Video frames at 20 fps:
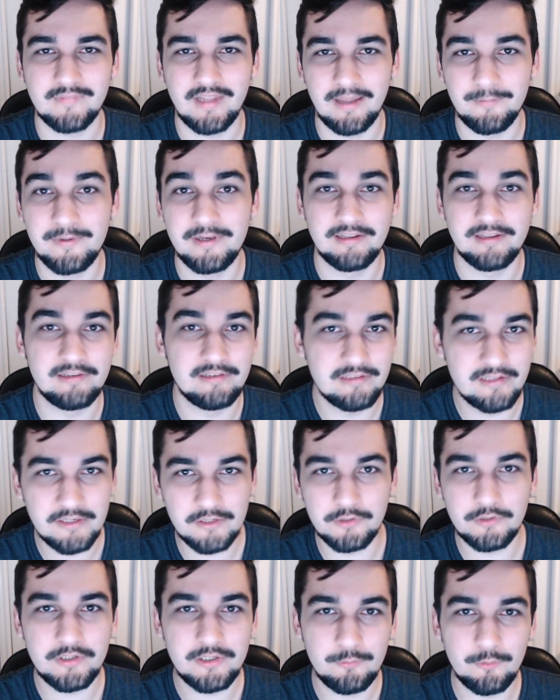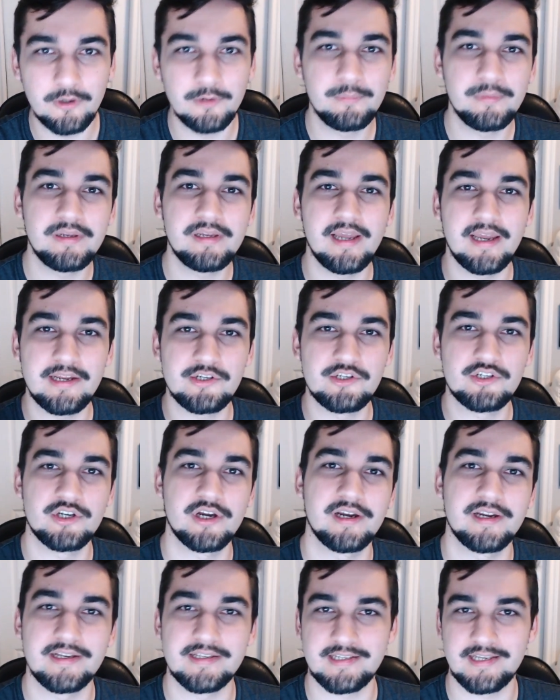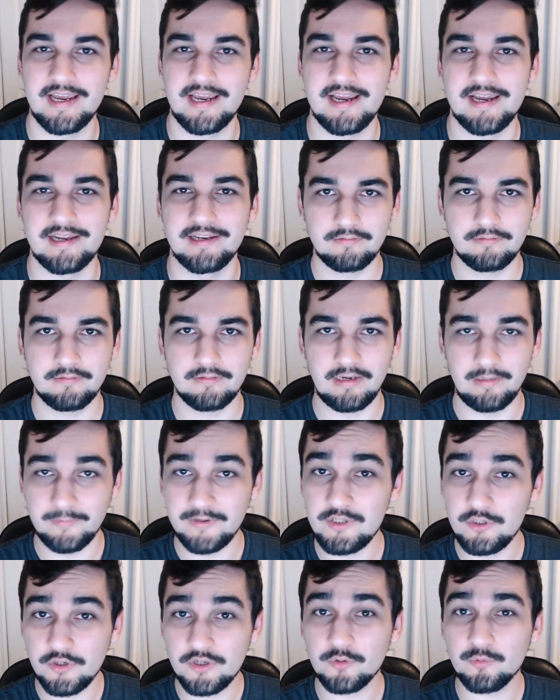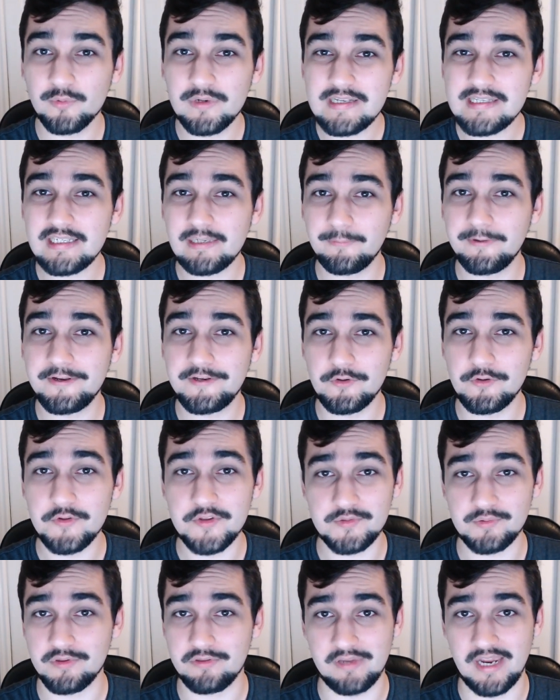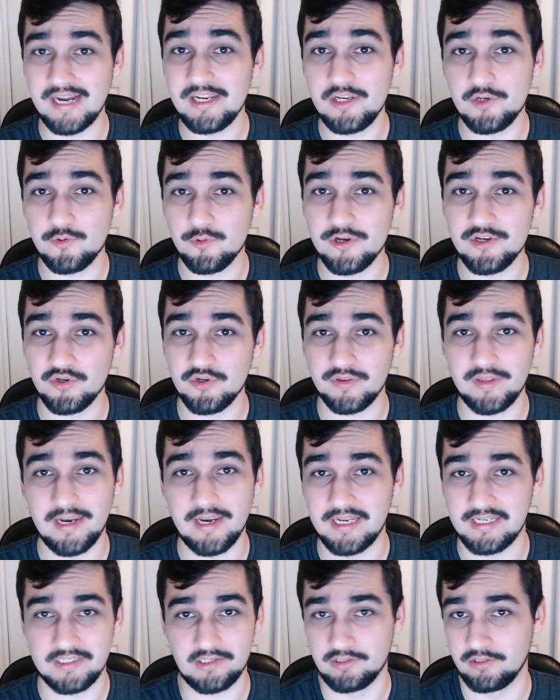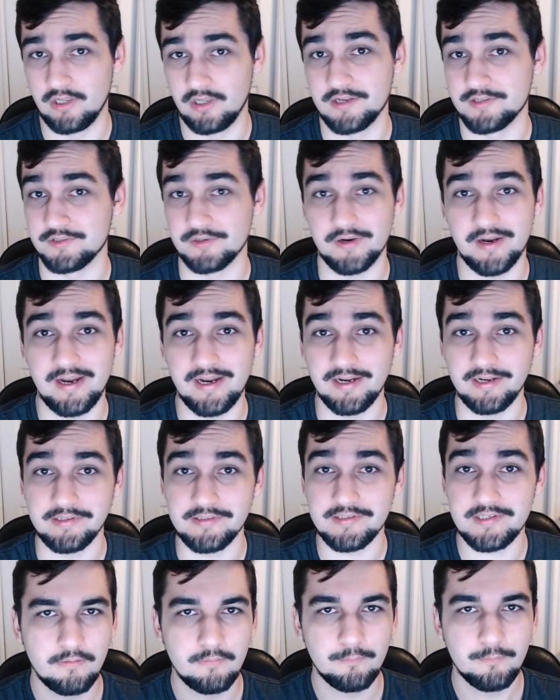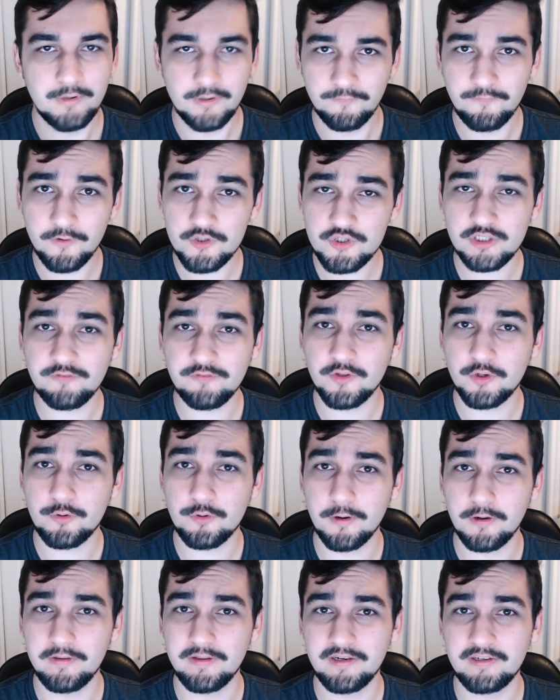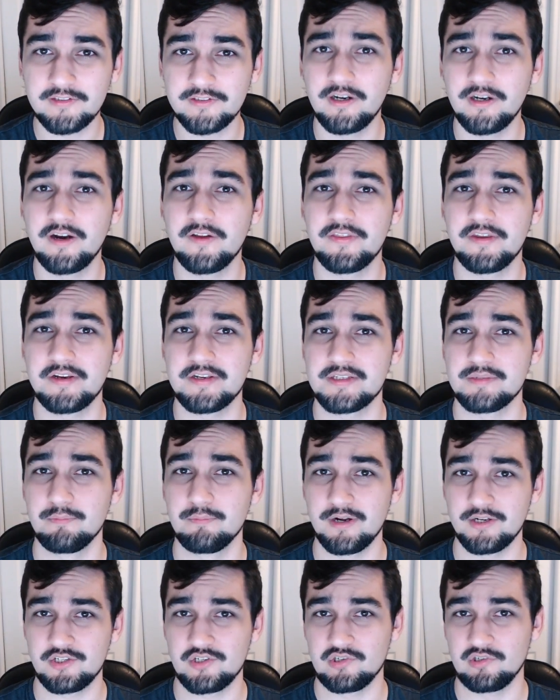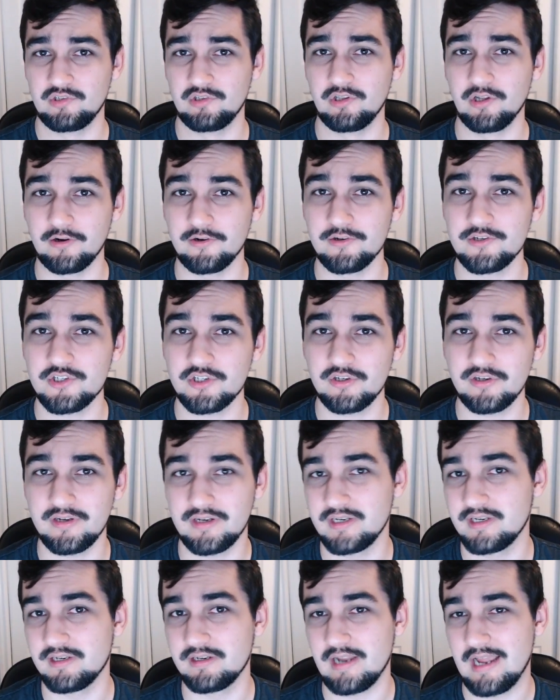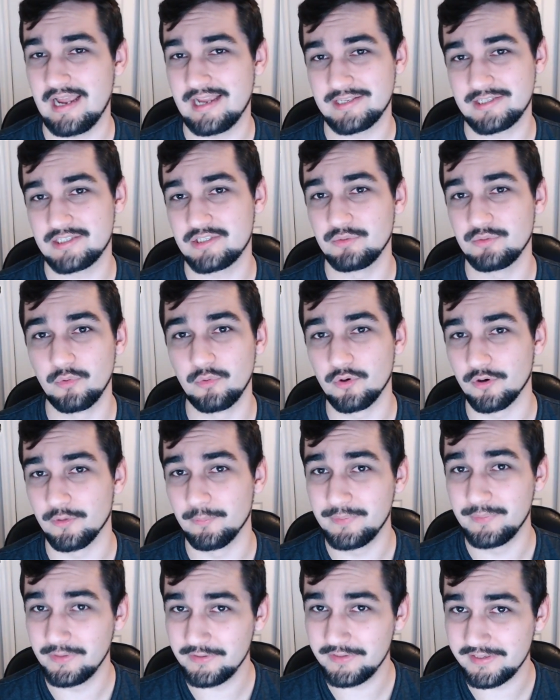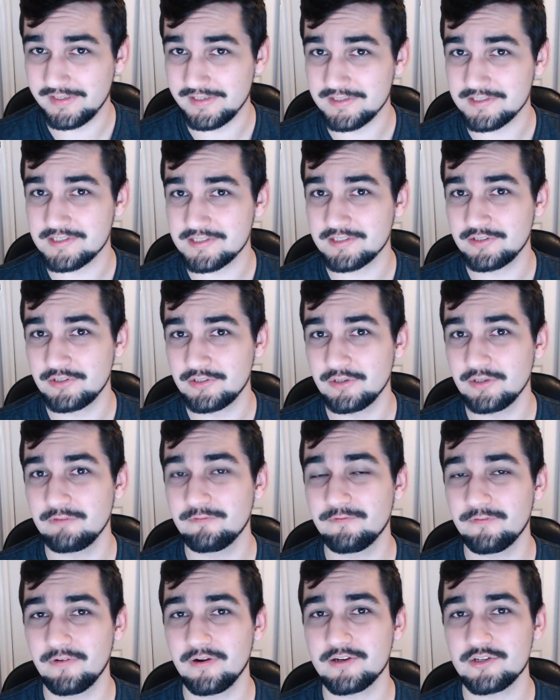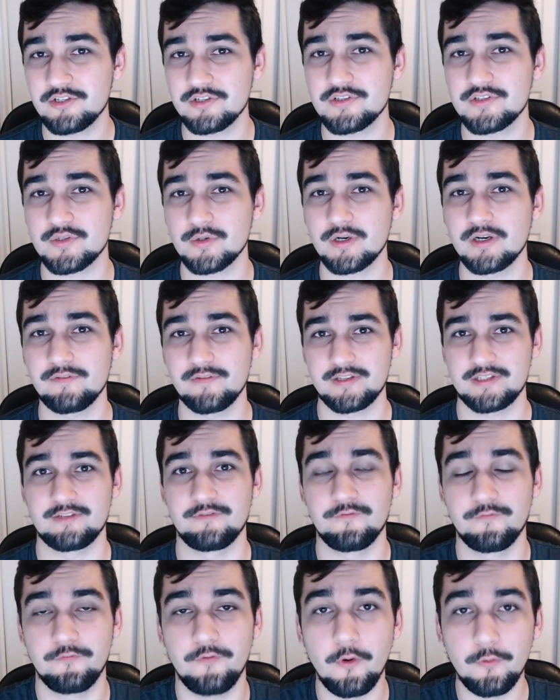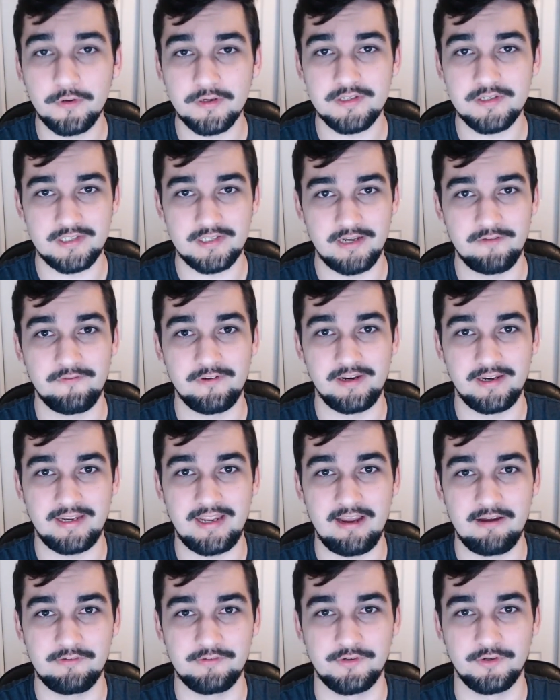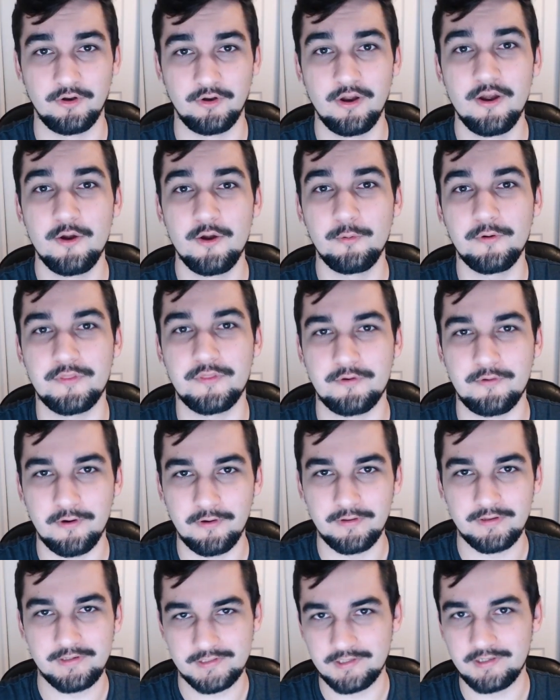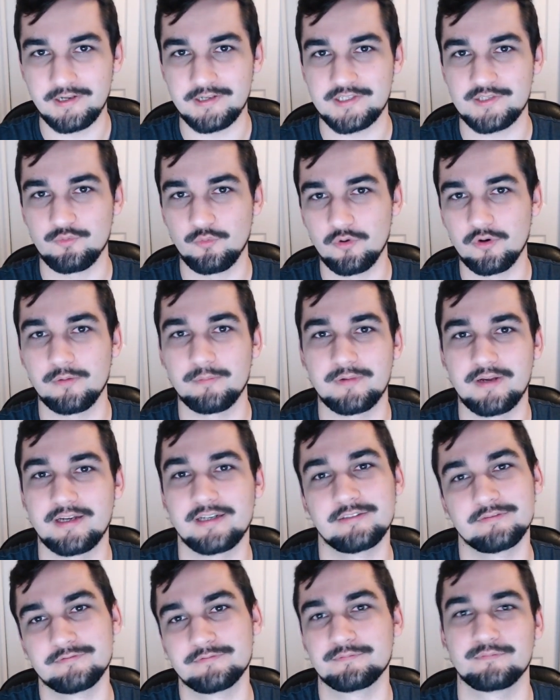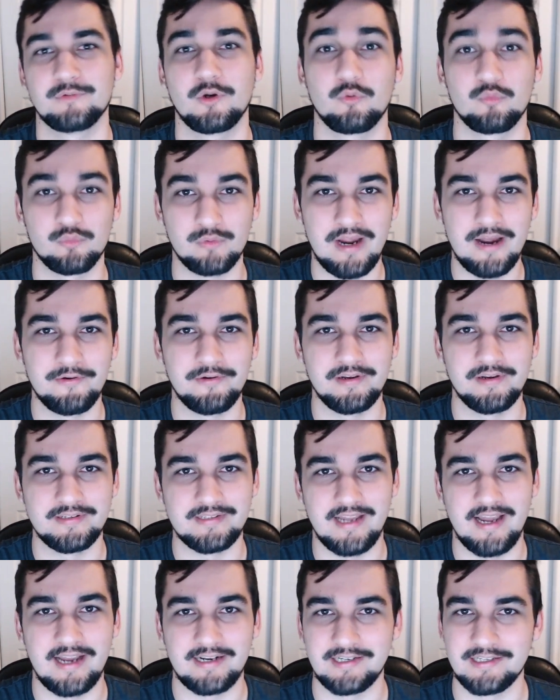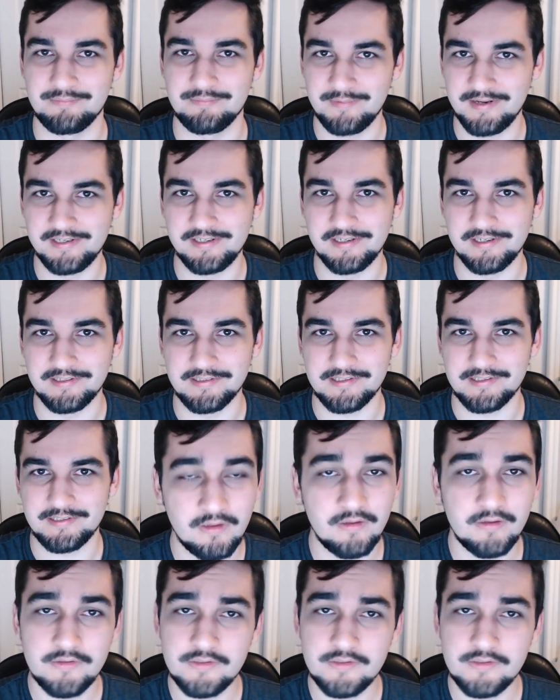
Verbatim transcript: I mean, it literally would be a giant's hand. And I mean, you could reasonably do this with any creature that has claws or hands, but a version of the crawling claw that is much larger and has some more abilities could function sort of as the focus of an encounter with the crawling claw swarm kind of around it to act as minions.